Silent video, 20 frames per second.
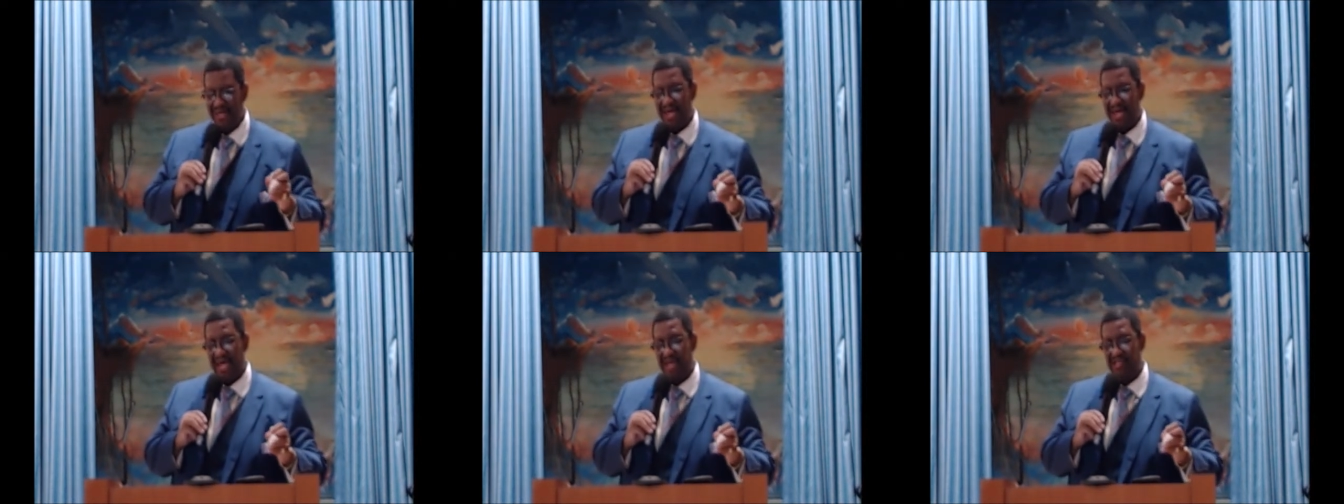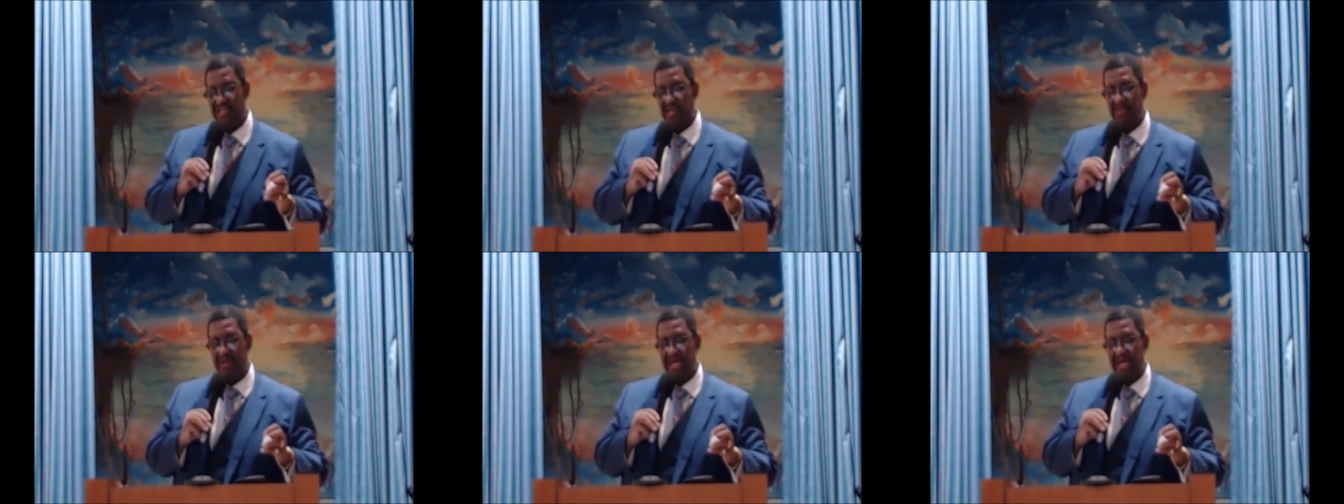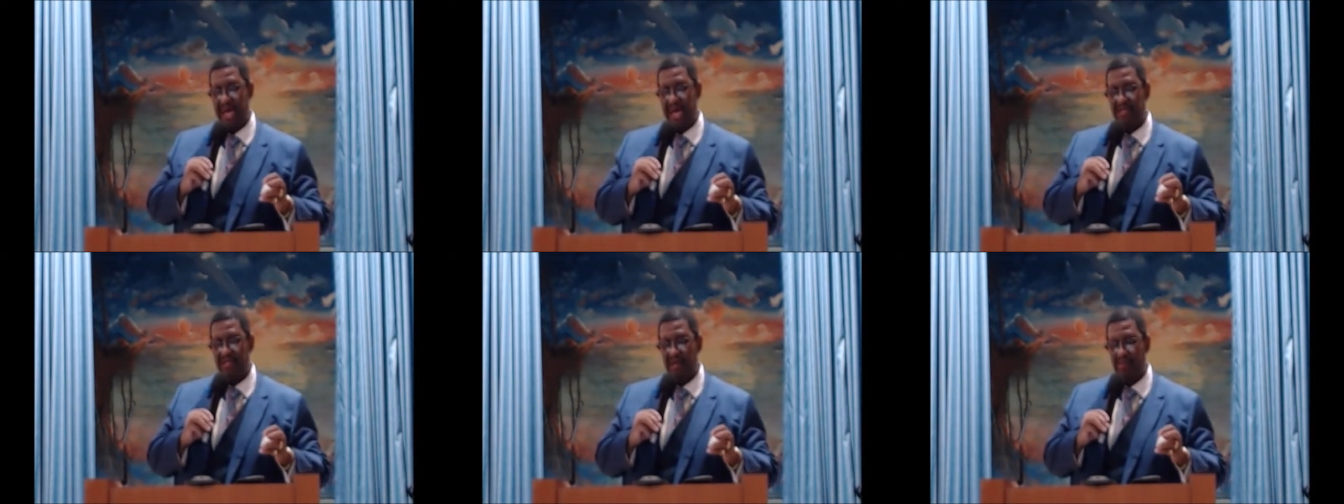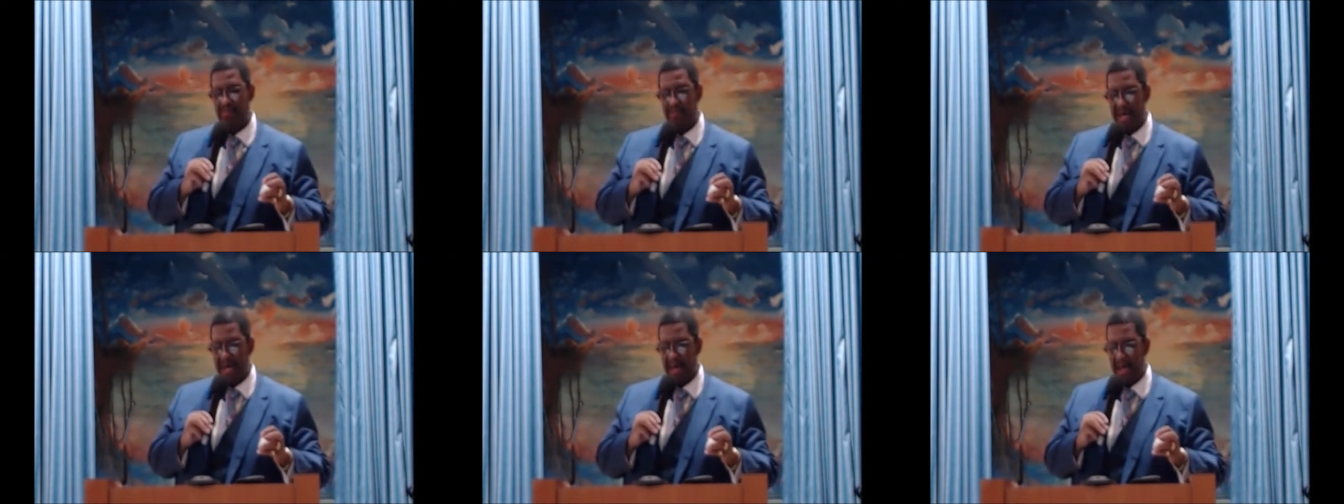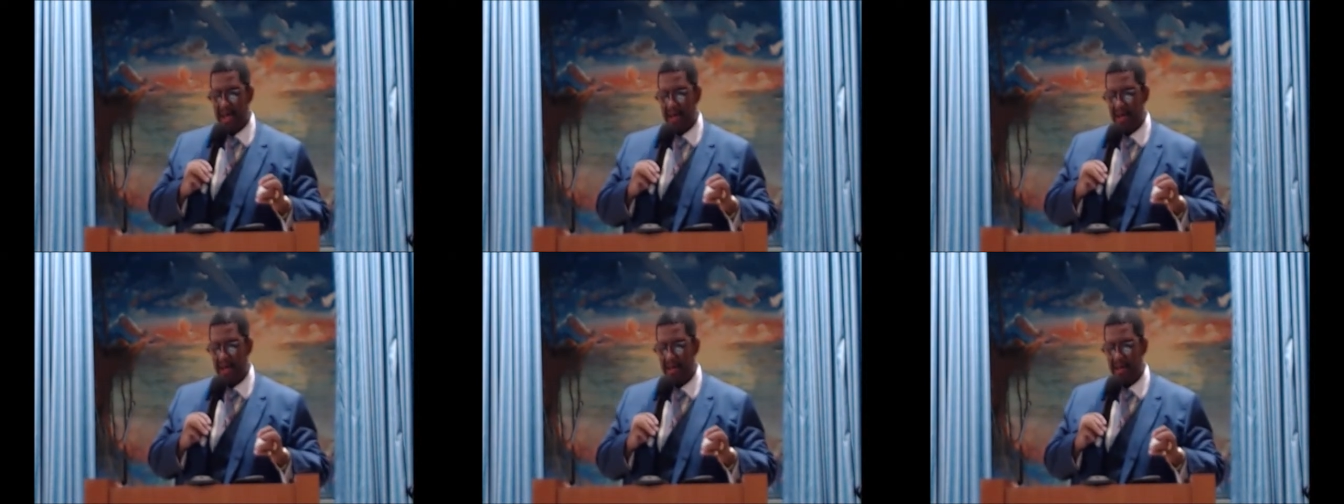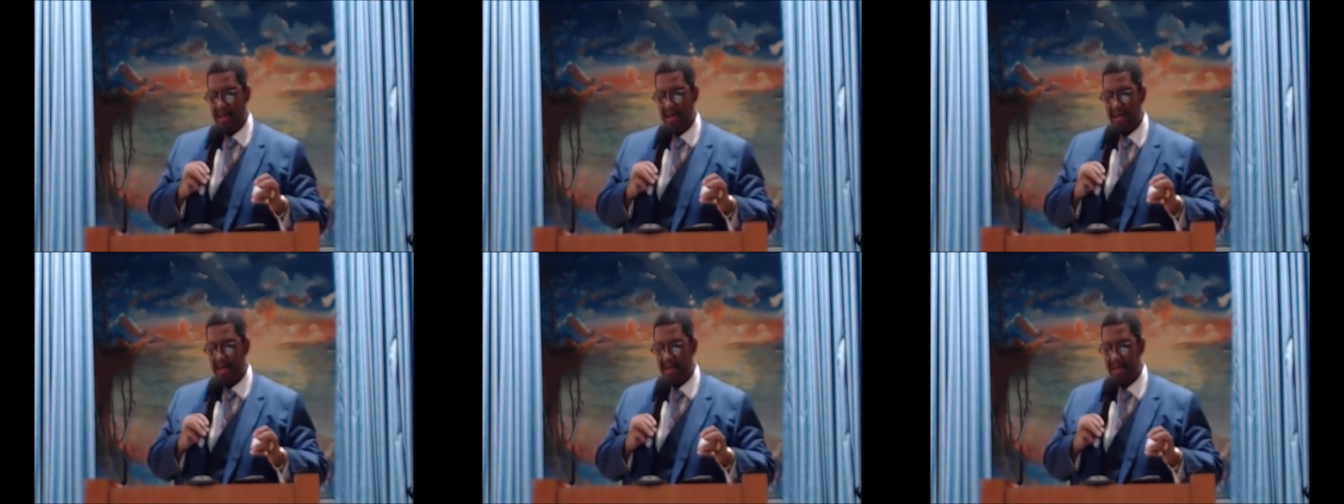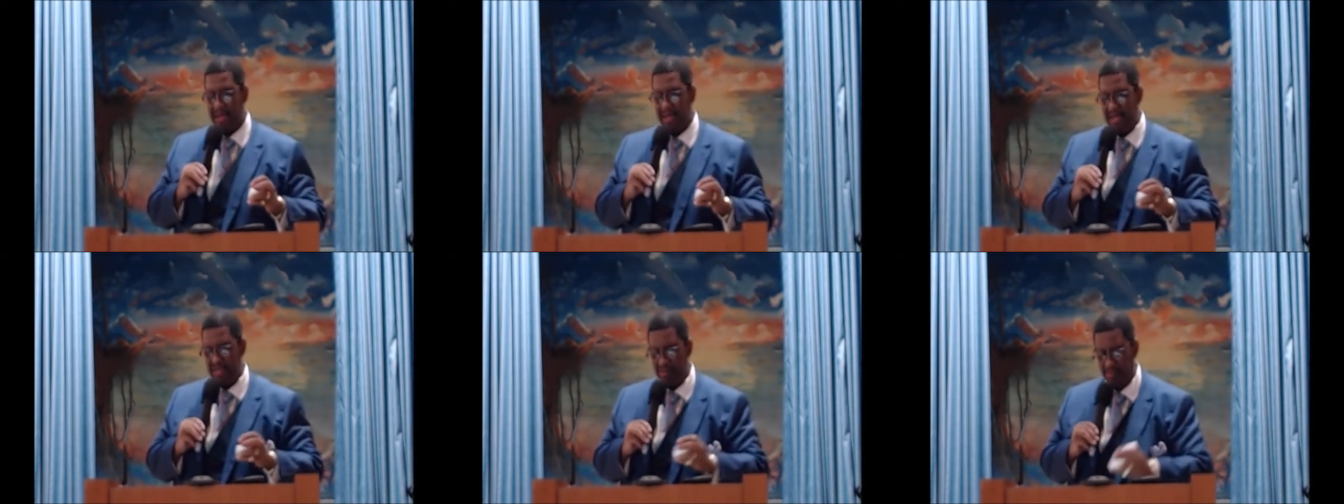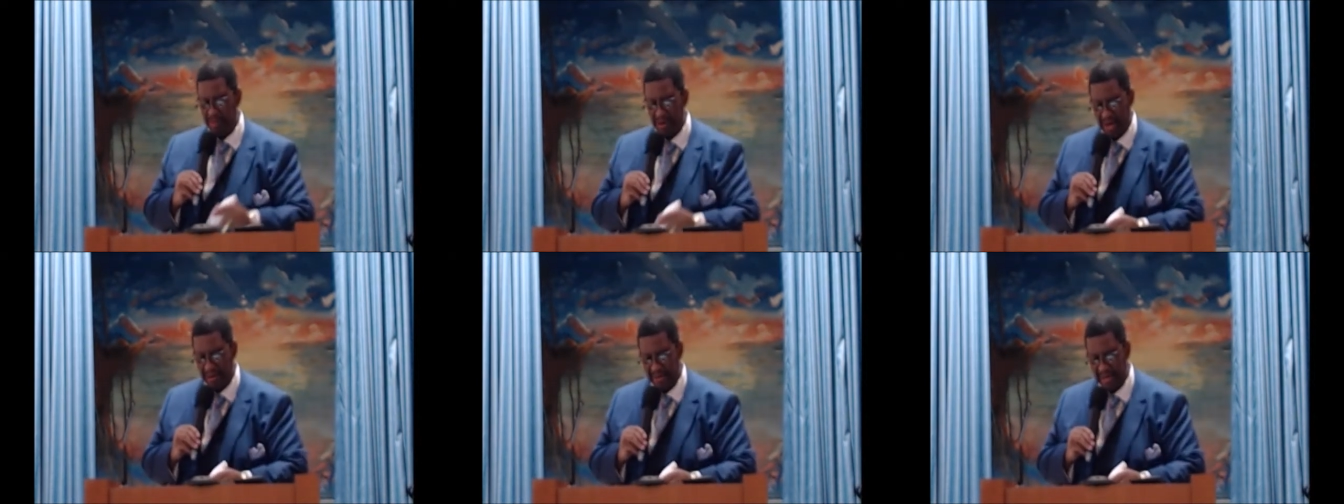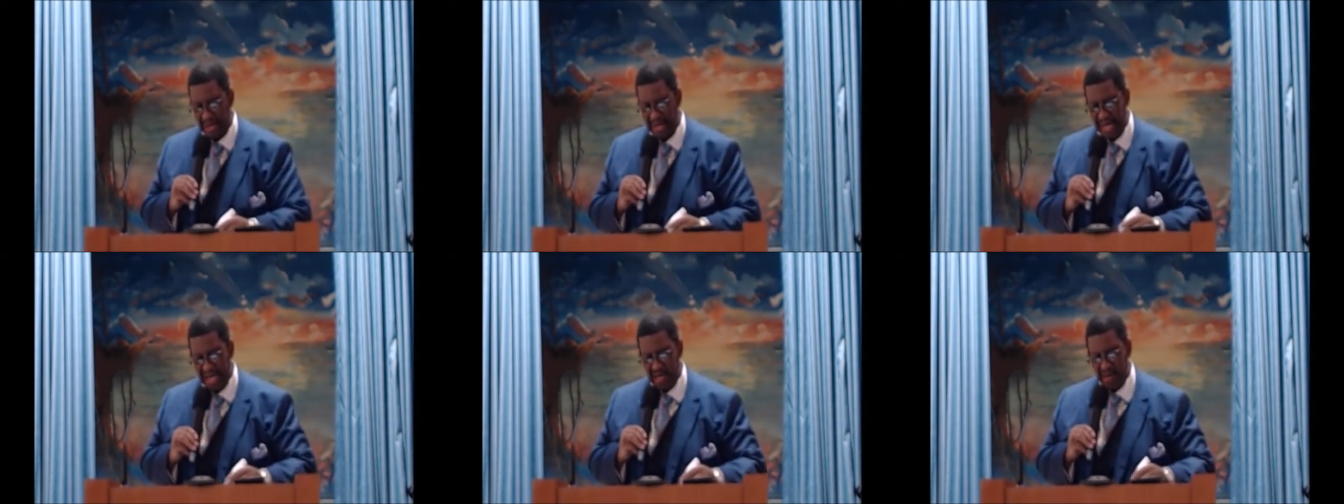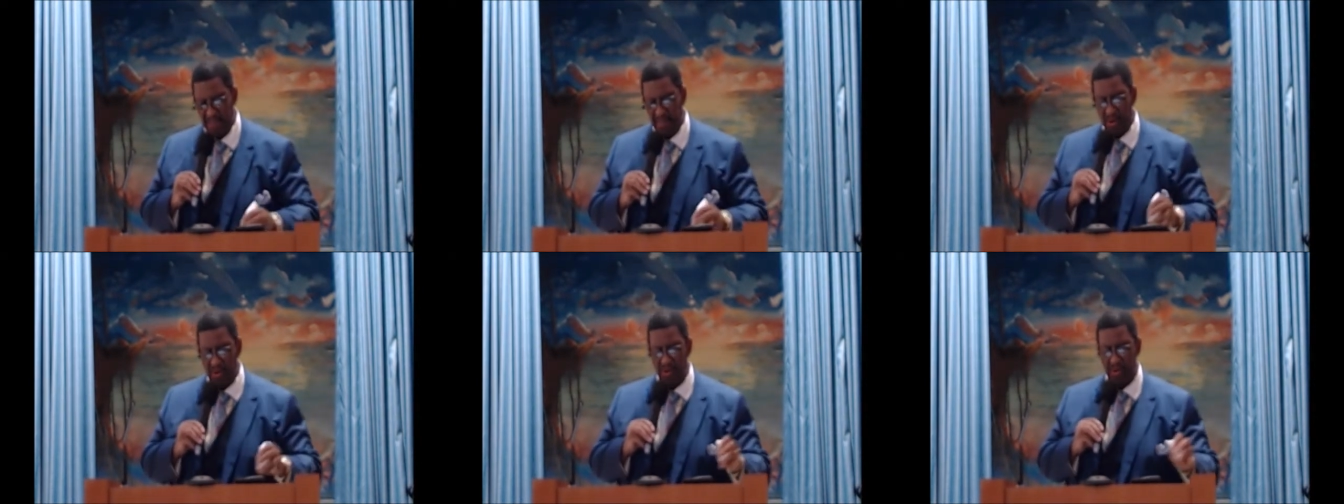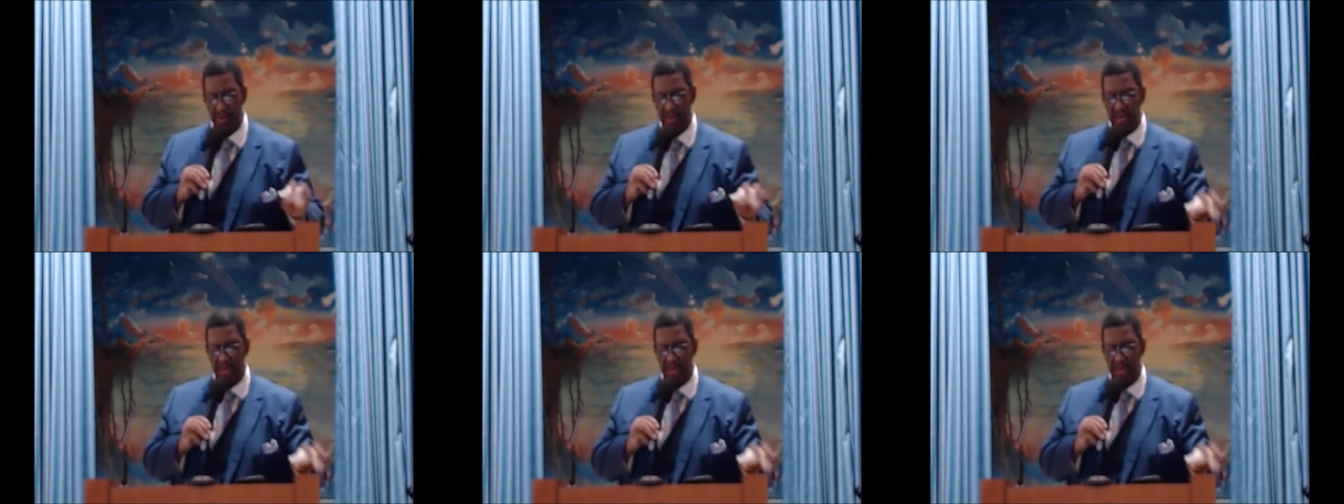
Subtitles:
And she began to bear his brother, Abel.